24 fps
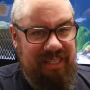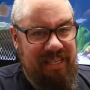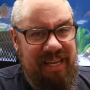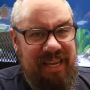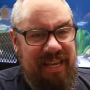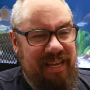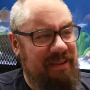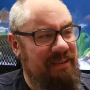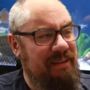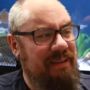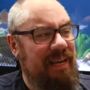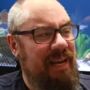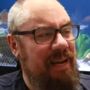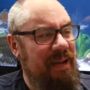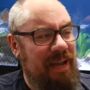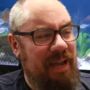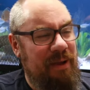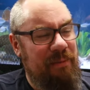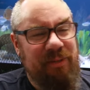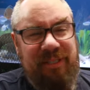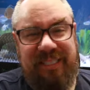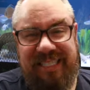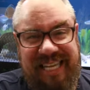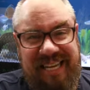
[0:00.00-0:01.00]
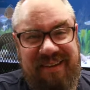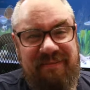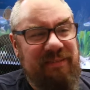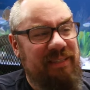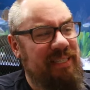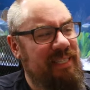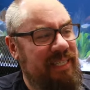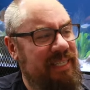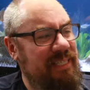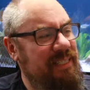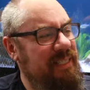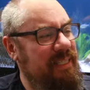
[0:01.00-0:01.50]
yeah, I, I would
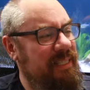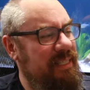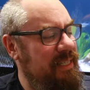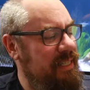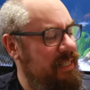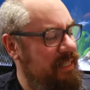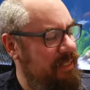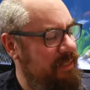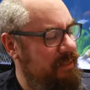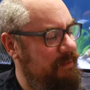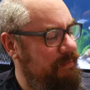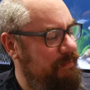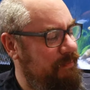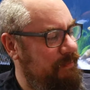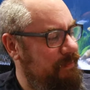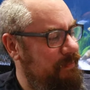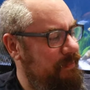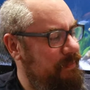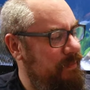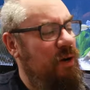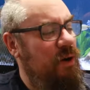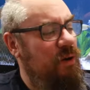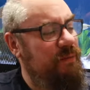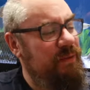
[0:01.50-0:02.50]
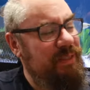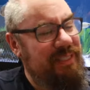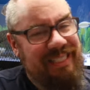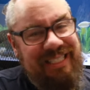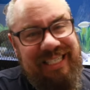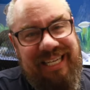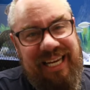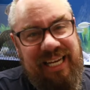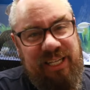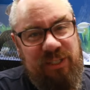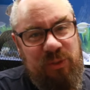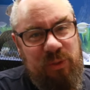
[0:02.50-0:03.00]
definitely consider this.
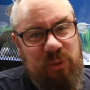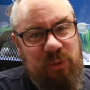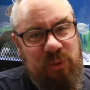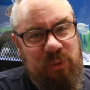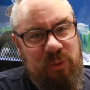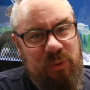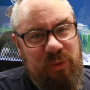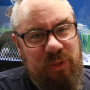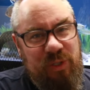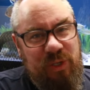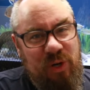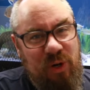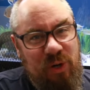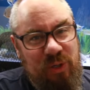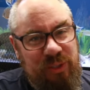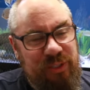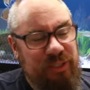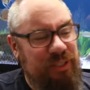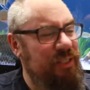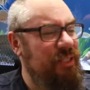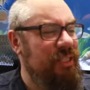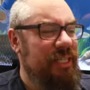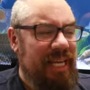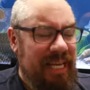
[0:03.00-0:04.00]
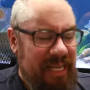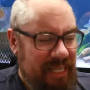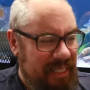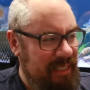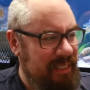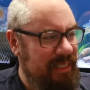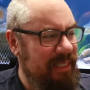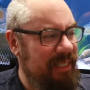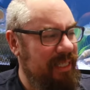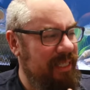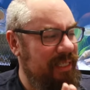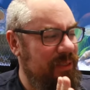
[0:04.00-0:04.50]
Obviously, I don't know the cost
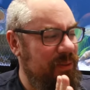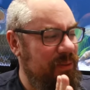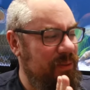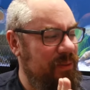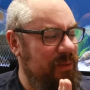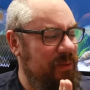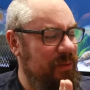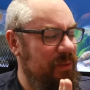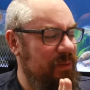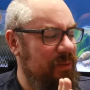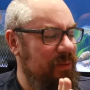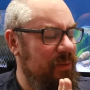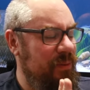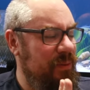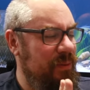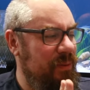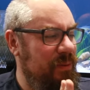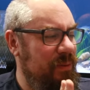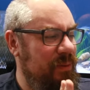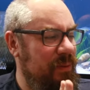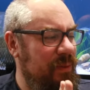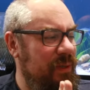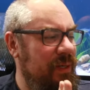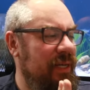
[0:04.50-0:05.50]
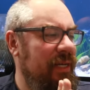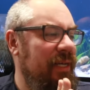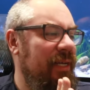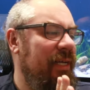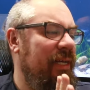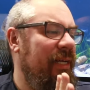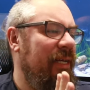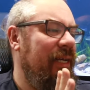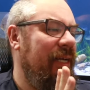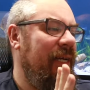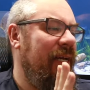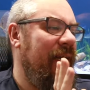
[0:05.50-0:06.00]
yet. I don't know
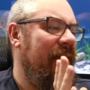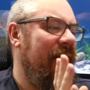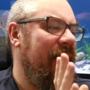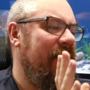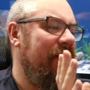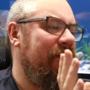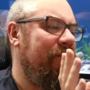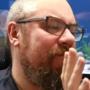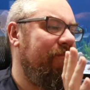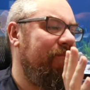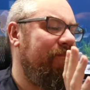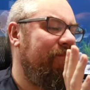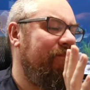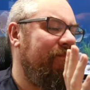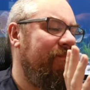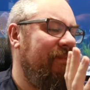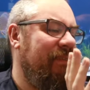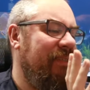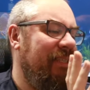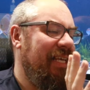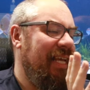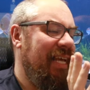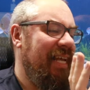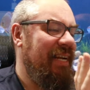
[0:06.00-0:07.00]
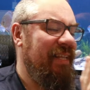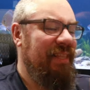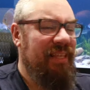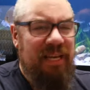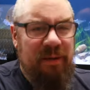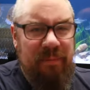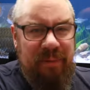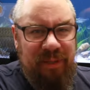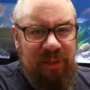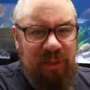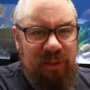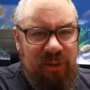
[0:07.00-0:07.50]
um,
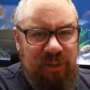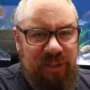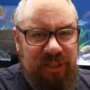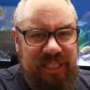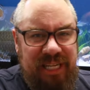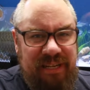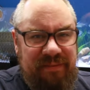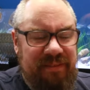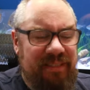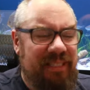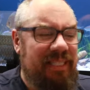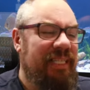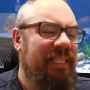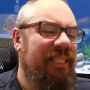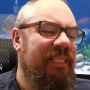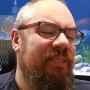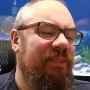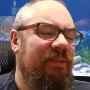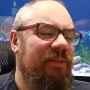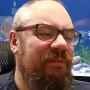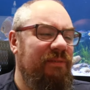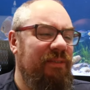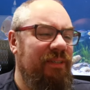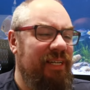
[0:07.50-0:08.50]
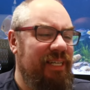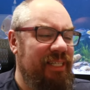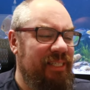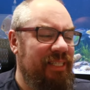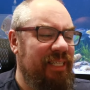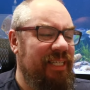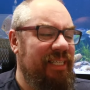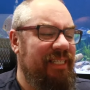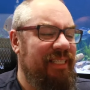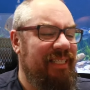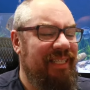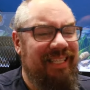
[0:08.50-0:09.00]
anything about longevity. So if you're
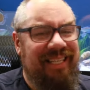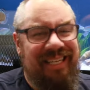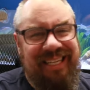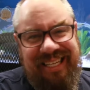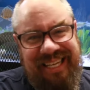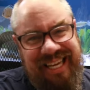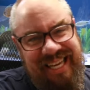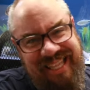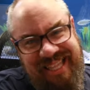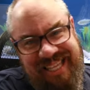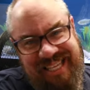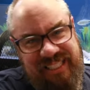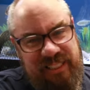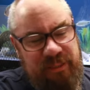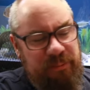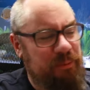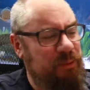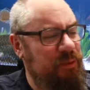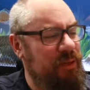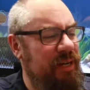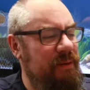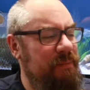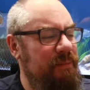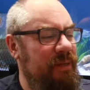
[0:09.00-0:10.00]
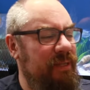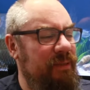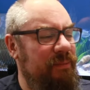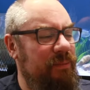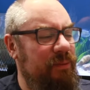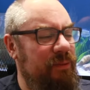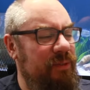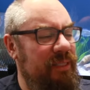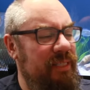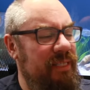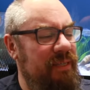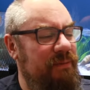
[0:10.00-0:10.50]
interested in that, hit that subscribe button.
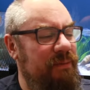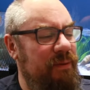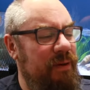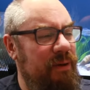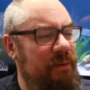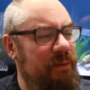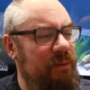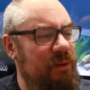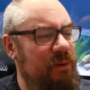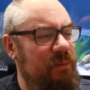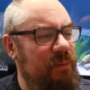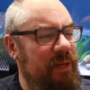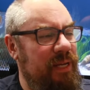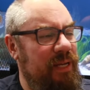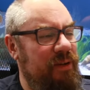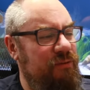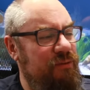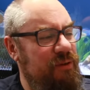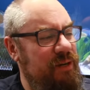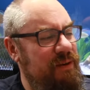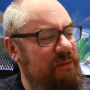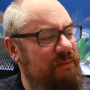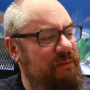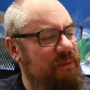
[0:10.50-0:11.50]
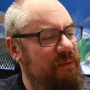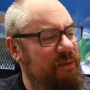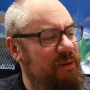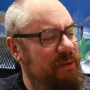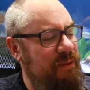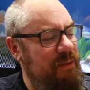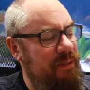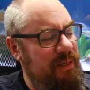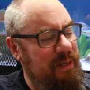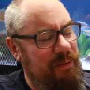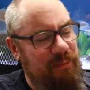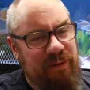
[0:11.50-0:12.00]
We'll see how long we can run it
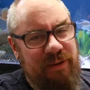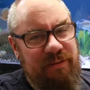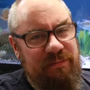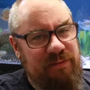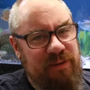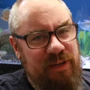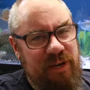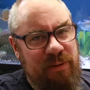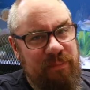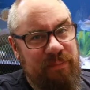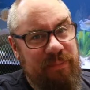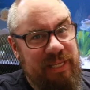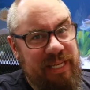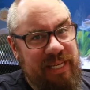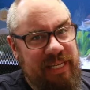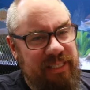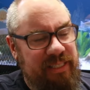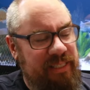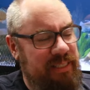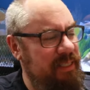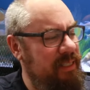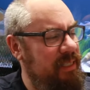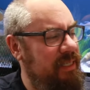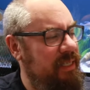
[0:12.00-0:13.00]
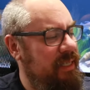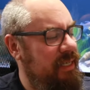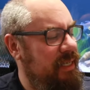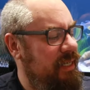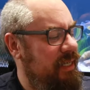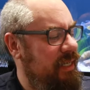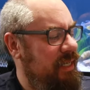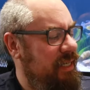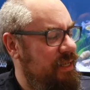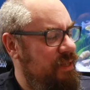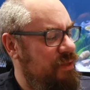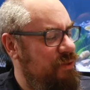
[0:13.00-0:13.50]
for, and I'll give you updates
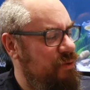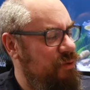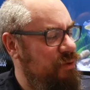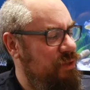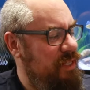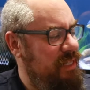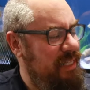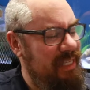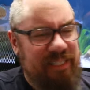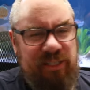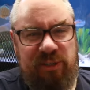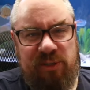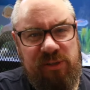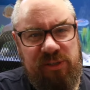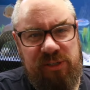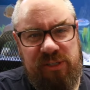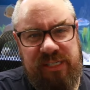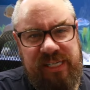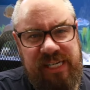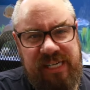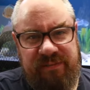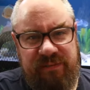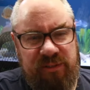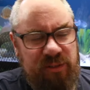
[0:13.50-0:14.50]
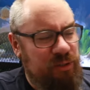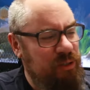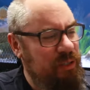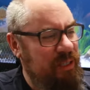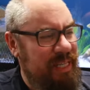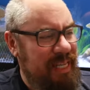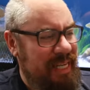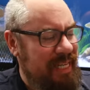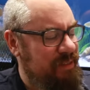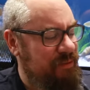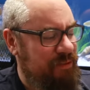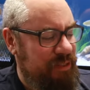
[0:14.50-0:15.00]
through the Discord server on
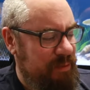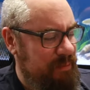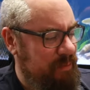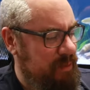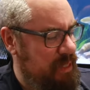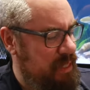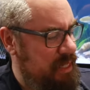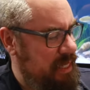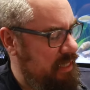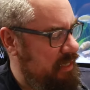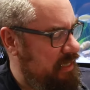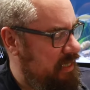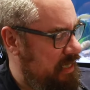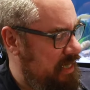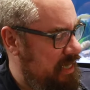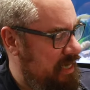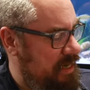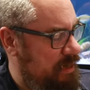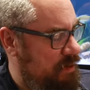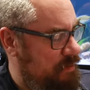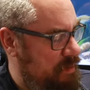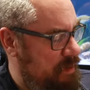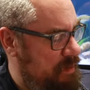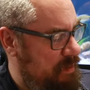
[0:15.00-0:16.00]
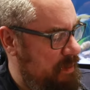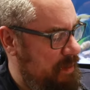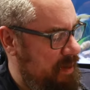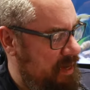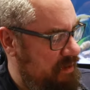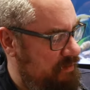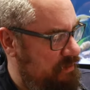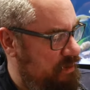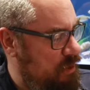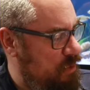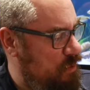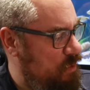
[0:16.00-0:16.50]
live streams and things like that, or maybe
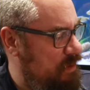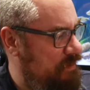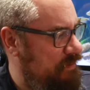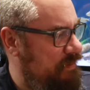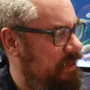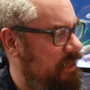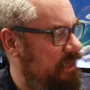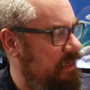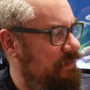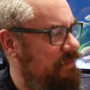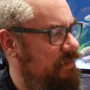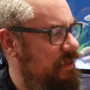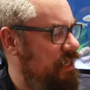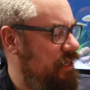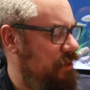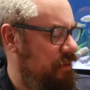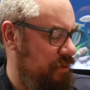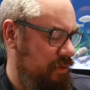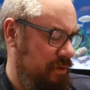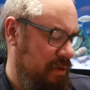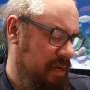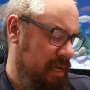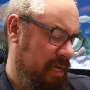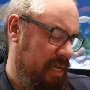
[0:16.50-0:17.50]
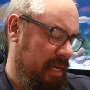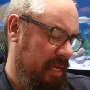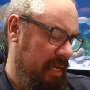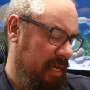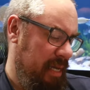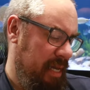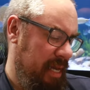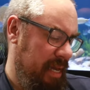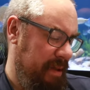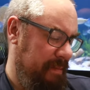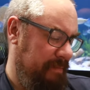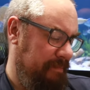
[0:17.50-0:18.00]
make a follow-up video.
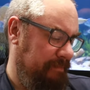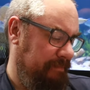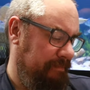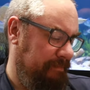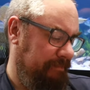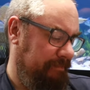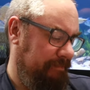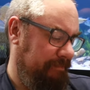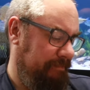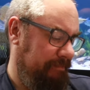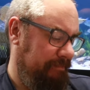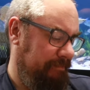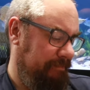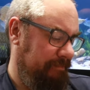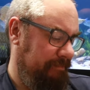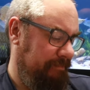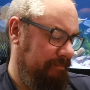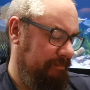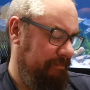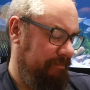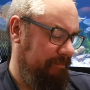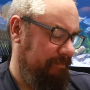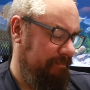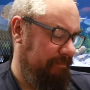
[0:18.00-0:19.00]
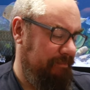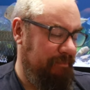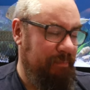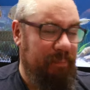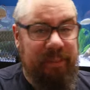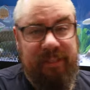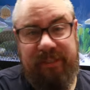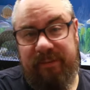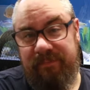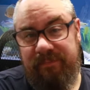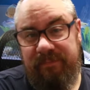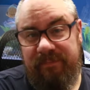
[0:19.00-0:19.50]
Um,
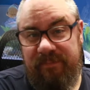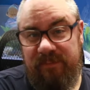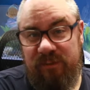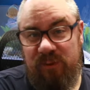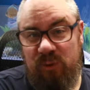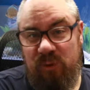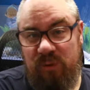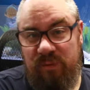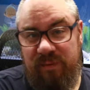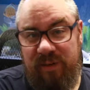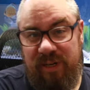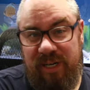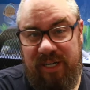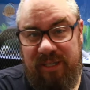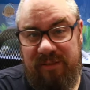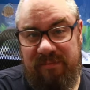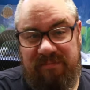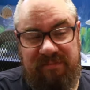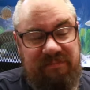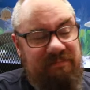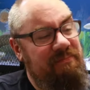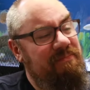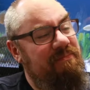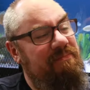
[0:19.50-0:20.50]
but so far,